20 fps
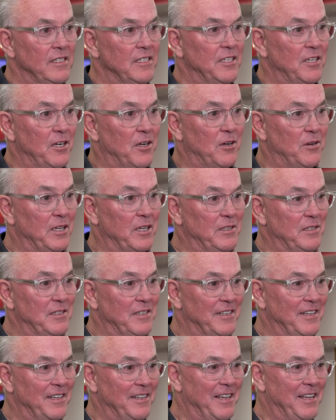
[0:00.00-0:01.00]
you know, he,
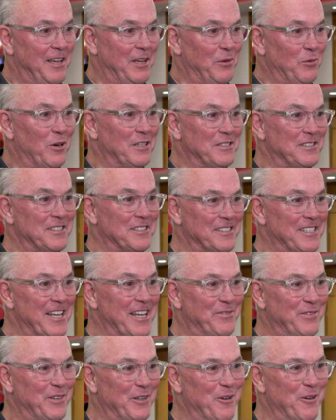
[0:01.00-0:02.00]
he, he was a safety